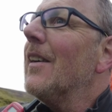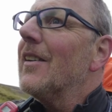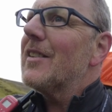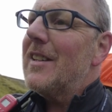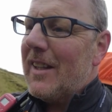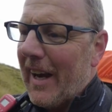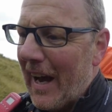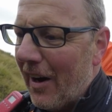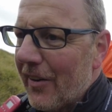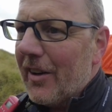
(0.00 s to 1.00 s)
We just need to get
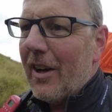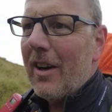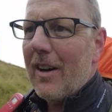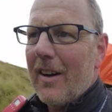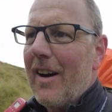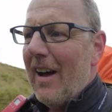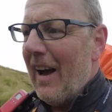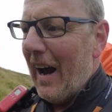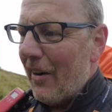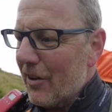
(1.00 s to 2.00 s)
out
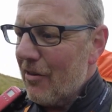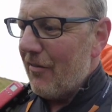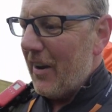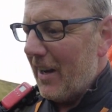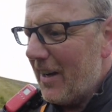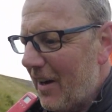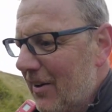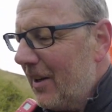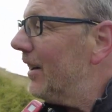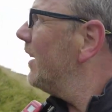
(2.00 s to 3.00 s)
of the ravine now.
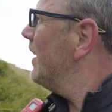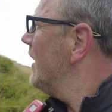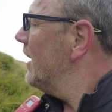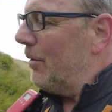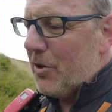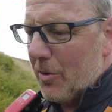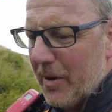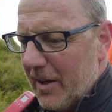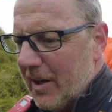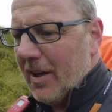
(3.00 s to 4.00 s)
And we should
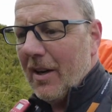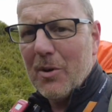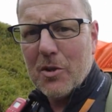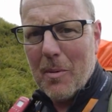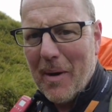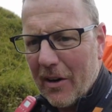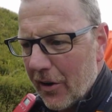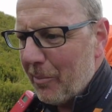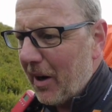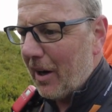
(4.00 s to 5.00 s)
be back on
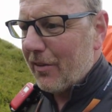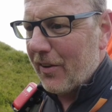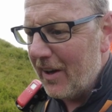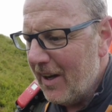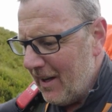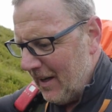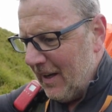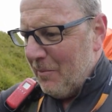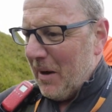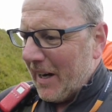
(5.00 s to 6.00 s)
the path,
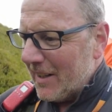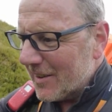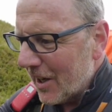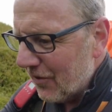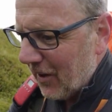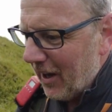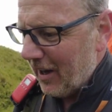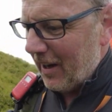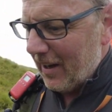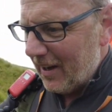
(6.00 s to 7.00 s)
back in safety.
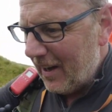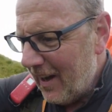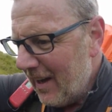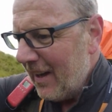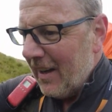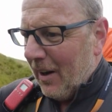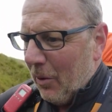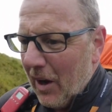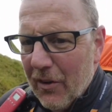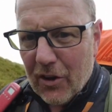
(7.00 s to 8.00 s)

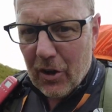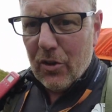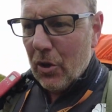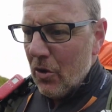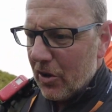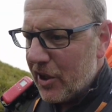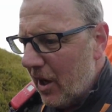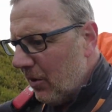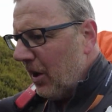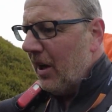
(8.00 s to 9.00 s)
Whatever you do, do not
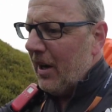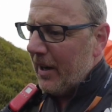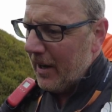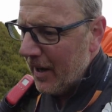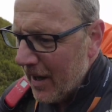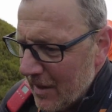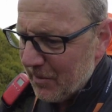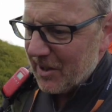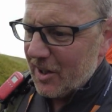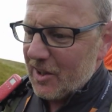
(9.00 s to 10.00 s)
tell
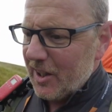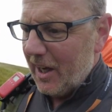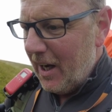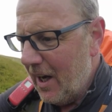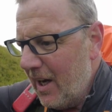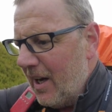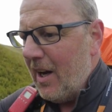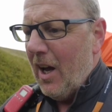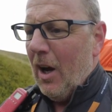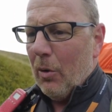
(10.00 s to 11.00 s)
Mrs. C
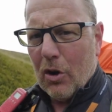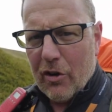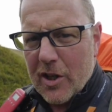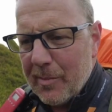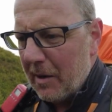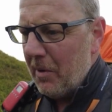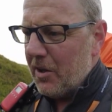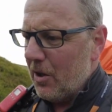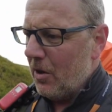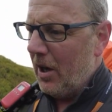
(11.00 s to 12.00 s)
what Chris made me
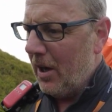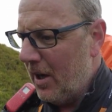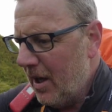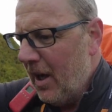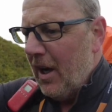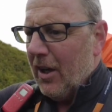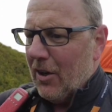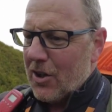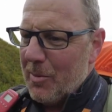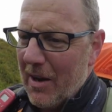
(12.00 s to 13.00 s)
do,
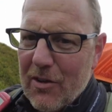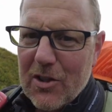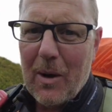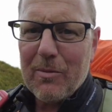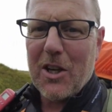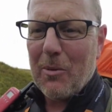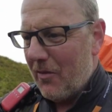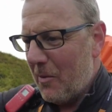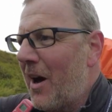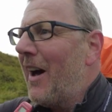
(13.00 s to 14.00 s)
because she'd be ever so upset
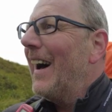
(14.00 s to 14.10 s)
with him.